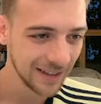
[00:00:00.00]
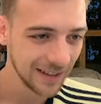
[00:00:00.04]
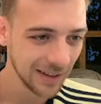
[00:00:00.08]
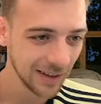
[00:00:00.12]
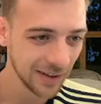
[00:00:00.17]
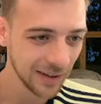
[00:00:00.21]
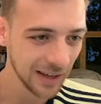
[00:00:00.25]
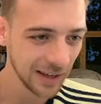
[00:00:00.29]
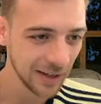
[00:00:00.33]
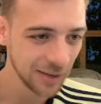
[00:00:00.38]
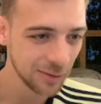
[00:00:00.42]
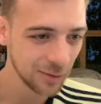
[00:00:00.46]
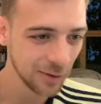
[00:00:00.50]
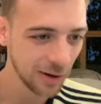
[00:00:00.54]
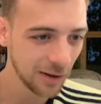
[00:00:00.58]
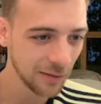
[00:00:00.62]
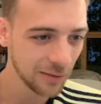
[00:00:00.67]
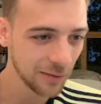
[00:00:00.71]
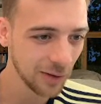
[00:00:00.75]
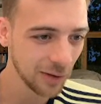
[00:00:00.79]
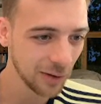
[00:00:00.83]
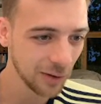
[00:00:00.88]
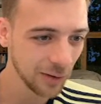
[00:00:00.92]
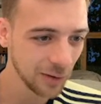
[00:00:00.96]
Okay,
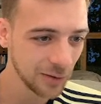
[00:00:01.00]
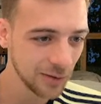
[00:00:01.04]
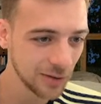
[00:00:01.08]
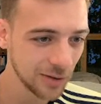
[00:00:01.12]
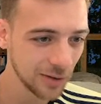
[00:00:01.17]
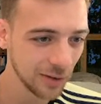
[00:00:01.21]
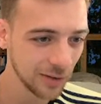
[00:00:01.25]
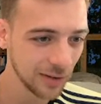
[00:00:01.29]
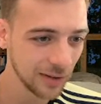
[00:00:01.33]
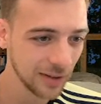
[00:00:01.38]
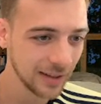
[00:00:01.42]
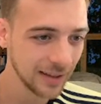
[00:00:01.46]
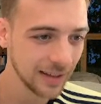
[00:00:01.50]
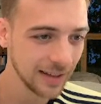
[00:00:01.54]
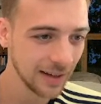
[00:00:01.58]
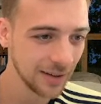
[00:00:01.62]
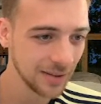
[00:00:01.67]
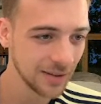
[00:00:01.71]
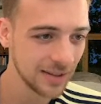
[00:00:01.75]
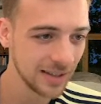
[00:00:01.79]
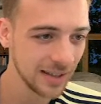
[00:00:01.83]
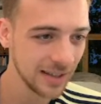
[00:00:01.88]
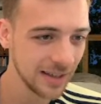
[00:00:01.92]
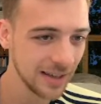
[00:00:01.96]
draft log, who's gone?
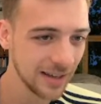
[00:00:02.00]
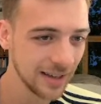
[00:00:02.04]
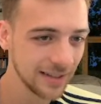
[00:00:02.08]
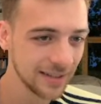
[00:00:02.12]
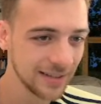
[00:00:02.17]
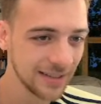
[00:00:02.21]
Kelce,